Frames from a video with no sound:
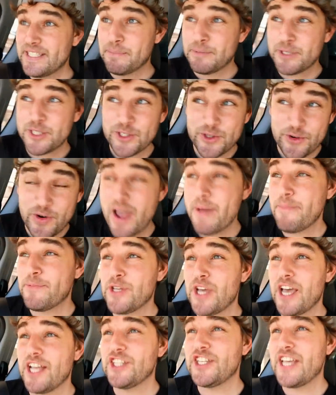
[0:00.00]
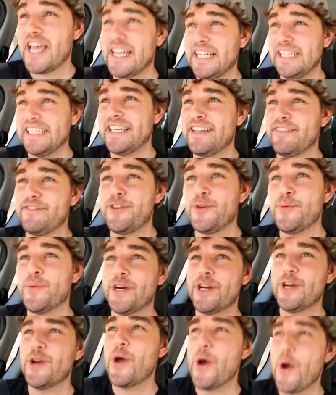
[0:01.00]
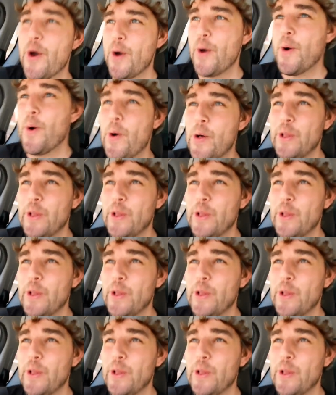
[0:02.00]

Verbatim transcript: Subscribe to our channel if you want to know